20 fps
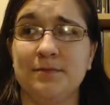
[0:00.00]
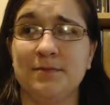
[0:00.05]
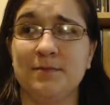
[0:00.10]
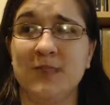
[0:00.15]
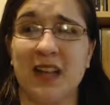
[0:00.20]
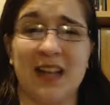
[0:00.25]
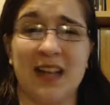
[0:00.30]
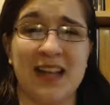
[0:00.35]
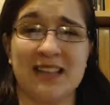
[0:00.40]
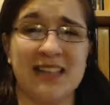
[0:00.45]

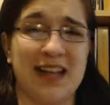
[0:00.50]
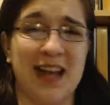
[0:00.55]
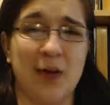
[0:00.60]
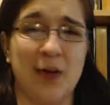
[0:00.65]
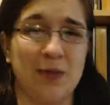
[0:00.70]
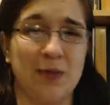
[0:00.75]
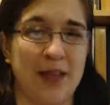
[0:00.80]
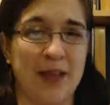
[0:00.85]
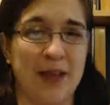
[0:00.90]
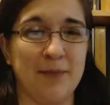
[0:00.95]
that I sent
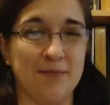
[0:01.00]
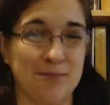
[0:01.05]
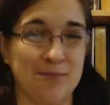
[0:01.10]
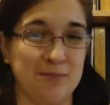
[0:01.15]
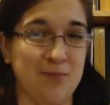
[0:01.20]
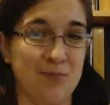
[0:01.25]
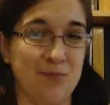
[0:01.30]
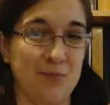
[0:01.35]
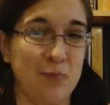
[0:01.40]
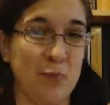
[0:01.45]
out like
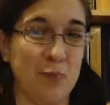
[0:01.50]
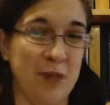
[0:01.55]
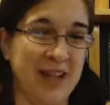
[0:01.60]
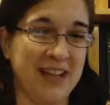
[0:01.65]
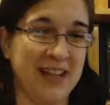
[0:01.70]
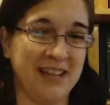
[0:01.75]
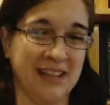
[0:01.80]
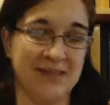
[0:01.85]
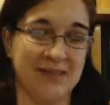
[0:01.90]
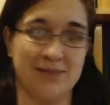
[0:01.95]

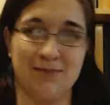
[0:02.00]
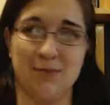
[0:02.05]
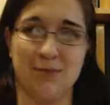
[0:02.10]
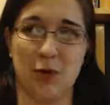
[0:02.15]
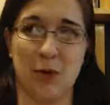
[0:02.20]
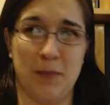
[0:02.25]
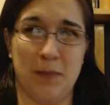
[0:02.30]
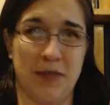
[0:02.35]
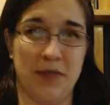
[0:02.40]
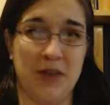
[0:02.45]
weeks
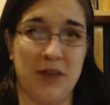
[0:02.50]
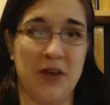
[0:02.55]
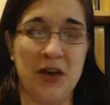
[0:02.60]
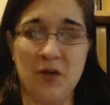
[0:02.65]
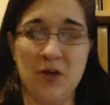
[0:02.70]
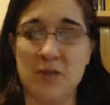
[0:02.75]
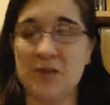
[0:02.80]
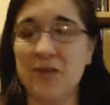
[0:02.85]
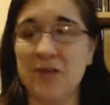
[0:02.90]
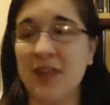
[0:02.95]
or a month
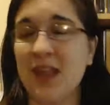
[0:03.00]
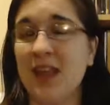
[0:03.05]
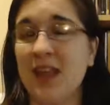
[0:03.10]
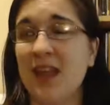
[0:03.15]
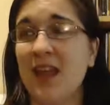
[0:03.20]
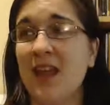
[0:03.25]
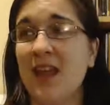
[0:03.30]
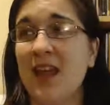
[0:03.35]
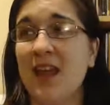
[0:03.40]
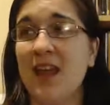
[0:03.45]
ago.
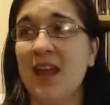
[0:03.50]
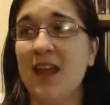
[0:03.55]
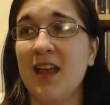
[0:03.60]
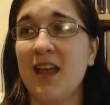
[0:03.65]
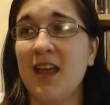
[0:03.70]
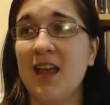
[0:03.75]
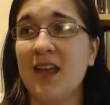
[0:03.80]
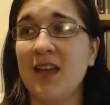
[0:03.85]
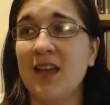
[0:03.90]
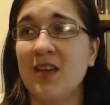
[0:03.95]

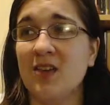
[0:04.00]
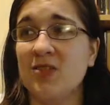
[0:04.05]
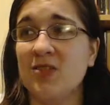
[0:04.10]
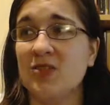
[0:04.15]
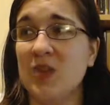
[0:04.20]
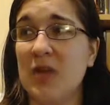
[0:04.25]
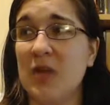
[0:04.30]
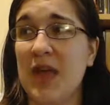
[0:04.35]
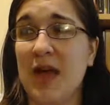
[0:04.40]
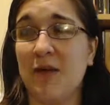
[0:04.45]

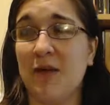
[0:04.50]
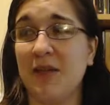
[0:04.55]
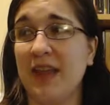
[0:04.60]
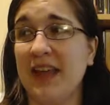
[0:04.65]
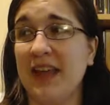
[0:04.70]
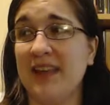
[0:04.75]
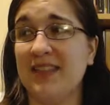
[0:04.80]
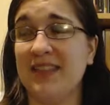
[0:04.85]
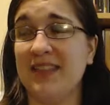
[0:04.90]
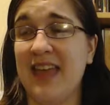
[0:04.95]
So that
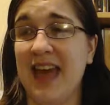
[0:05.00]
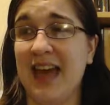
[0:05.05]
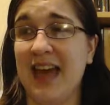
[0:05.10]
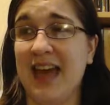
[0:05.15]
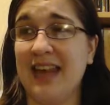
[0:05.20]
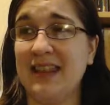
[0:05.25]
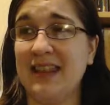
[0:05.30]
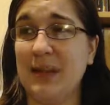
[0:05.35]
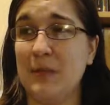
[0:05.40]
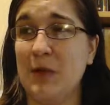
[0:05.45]

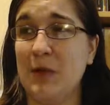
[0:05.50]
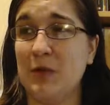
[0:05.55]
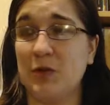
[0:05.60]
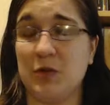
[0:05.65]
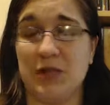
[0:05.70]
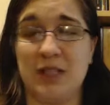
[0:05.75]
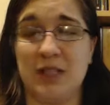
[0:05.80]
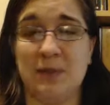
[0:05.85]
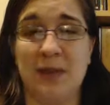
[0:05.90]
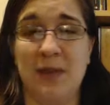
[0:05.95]
had the most
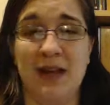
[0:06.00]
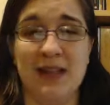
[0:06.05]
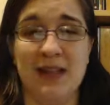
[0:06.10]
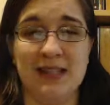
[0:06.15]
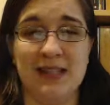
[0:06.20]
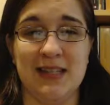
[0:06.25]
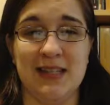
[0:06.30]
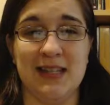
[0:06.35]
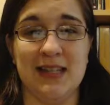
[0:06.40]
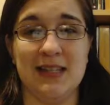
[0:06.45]

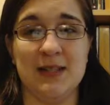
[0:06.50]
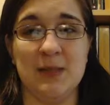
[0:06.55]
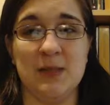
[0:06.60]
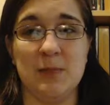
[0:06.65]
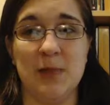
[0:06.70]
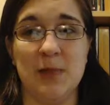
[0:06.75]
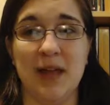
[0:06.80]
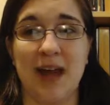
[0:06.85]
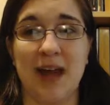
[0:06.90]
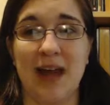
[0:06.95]
responses,
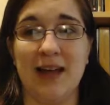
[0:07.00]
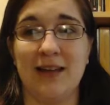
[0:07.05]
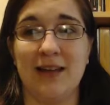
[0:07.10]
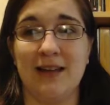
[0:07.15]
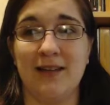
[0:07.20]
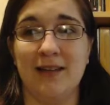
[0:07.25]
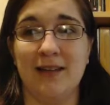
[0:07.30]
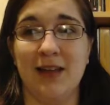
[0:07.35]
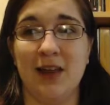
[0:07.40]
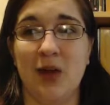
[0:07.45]
but
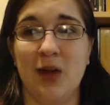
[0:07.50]
I'm